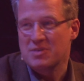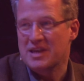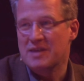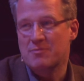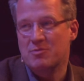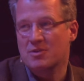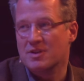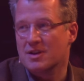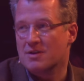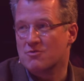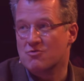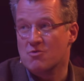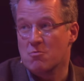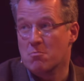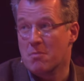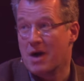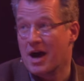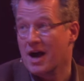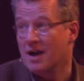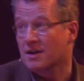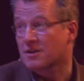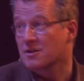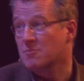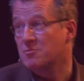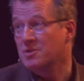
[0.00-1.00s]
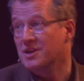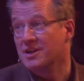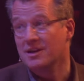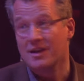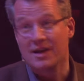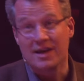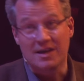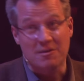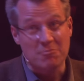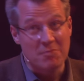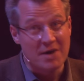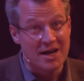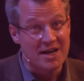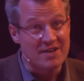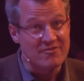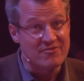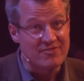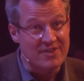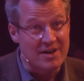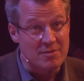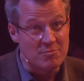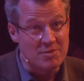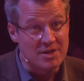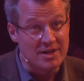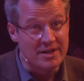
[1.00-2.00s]
People are remarkably like my
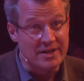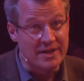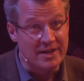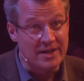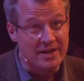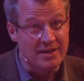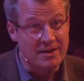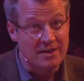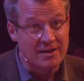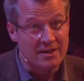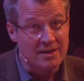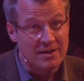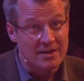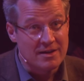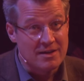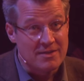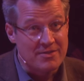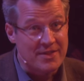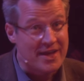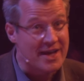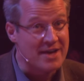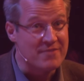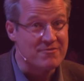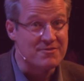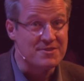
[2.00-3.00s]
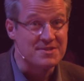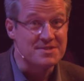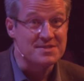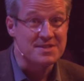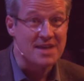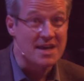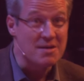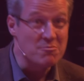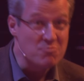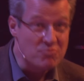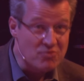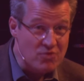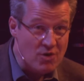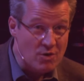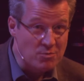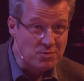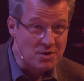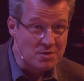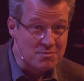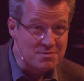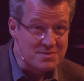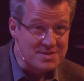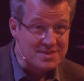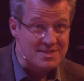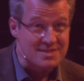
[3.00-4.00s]
family. They have the same
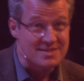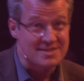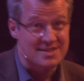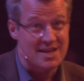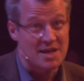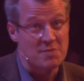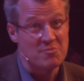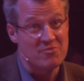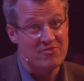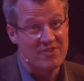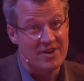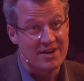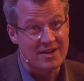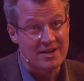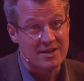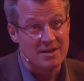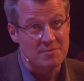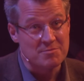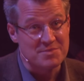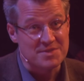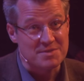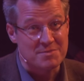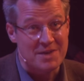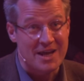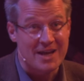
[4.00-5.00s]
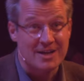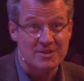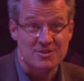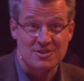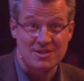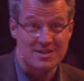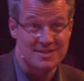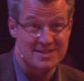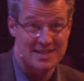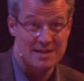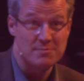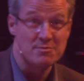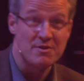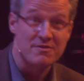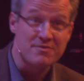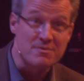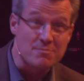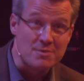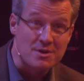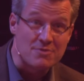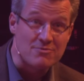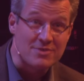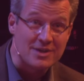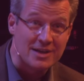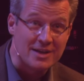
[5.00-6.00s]
problems, the same fuck ups, and actually some of
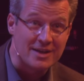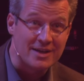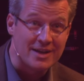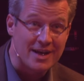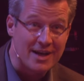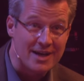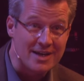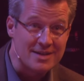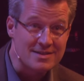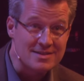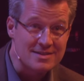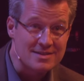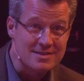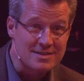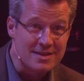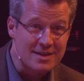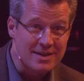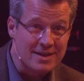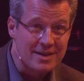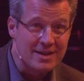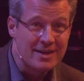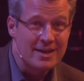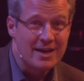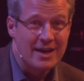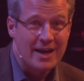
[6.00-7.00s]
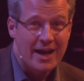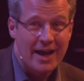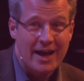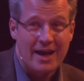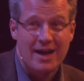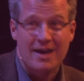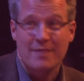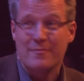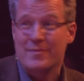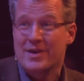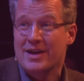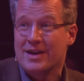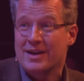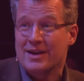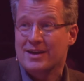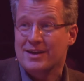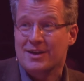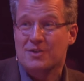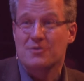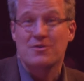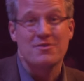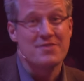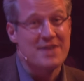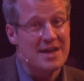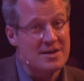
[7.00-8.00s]
them are really nice. Um,
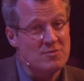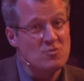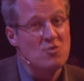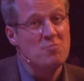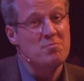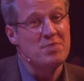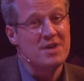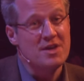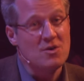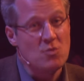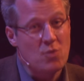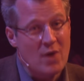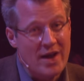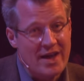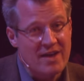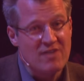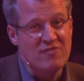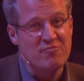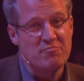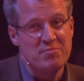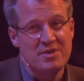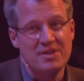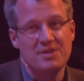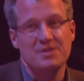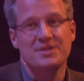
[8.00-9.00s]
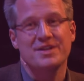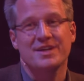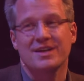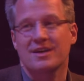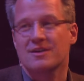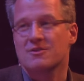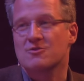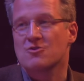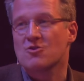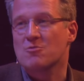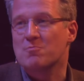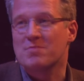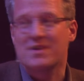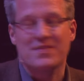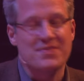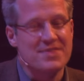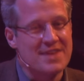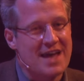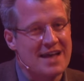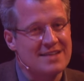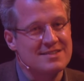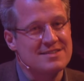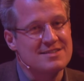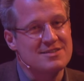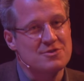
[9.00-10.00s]
you know, that would be a way of building a Europe, but
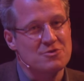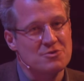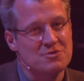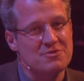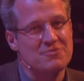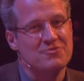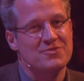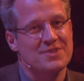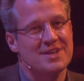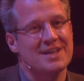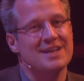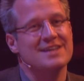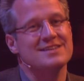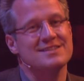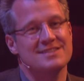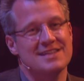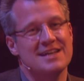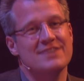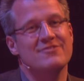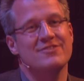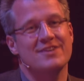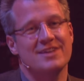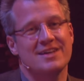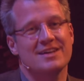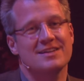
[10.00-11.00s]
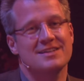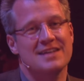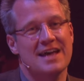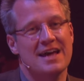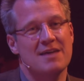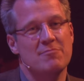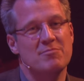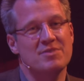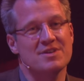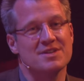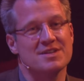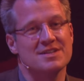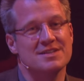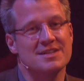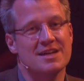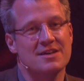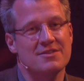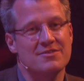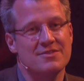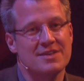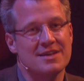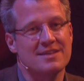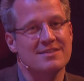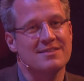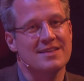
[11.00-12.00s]
that sort of thing has never yet happened, and I
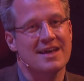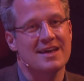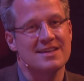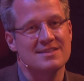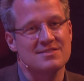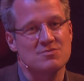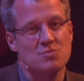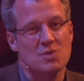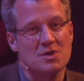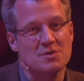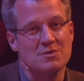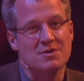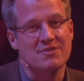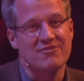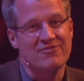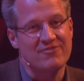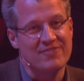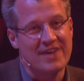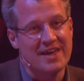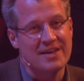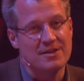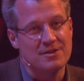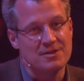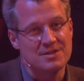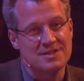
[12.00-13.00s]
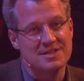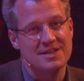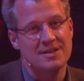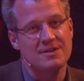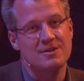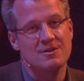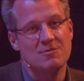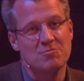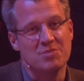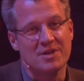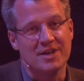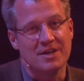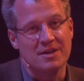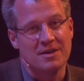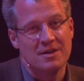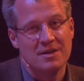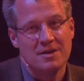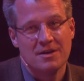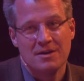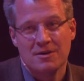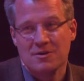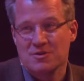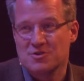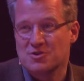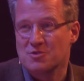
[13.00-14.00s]
think that's where we fail terribly
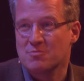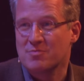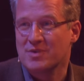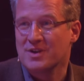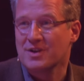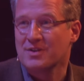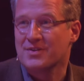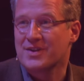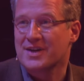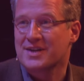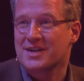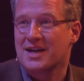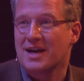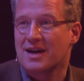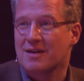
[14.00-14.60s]
no, to build that